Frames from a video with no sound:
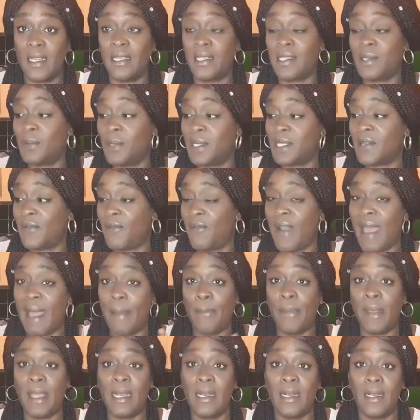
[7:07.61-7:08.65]
this was
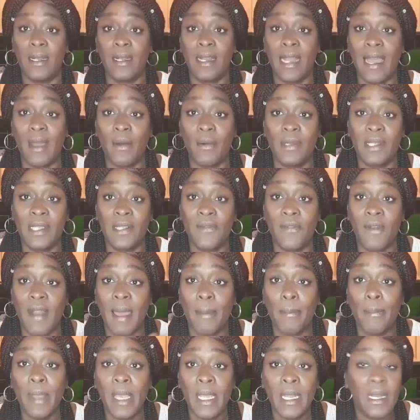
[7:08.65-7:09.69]
flapping and that was
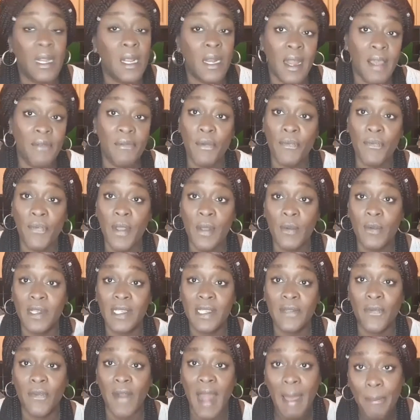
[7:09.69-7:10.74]
flapping and everything
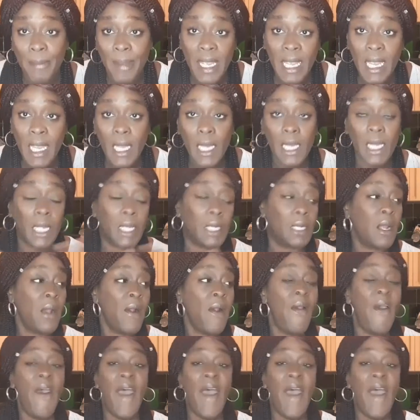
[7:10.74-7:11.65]
was flapping and